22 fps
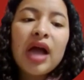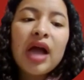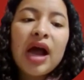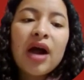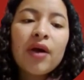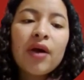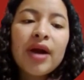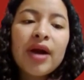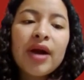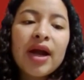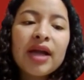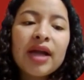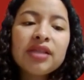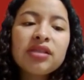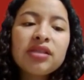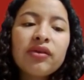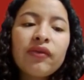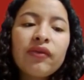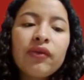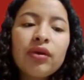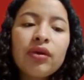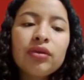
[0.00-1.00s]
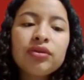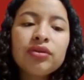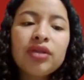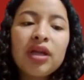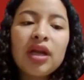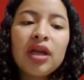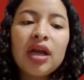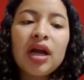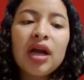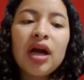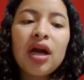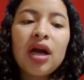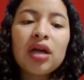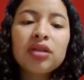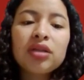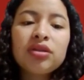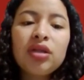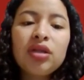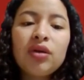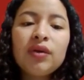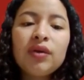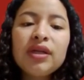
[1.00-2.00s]
arise from the
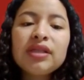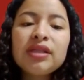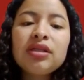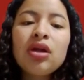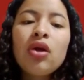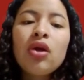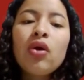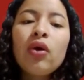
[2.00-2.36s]
arteries